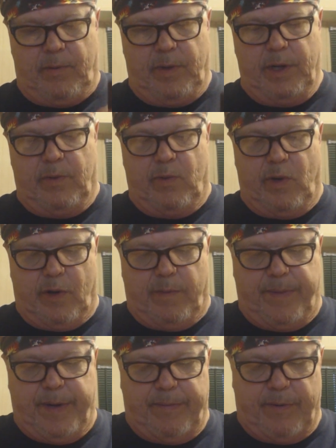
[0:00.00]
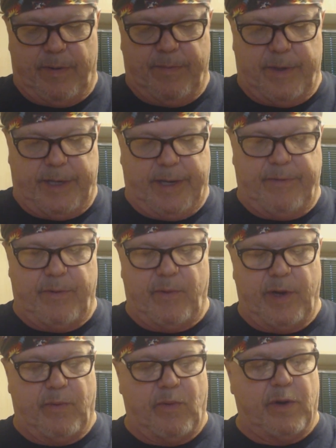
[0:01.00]
Real world, people. I'm going to give you
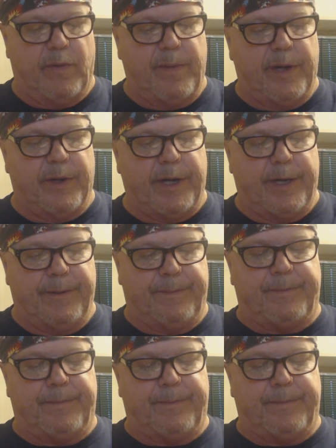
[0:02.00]
real world building.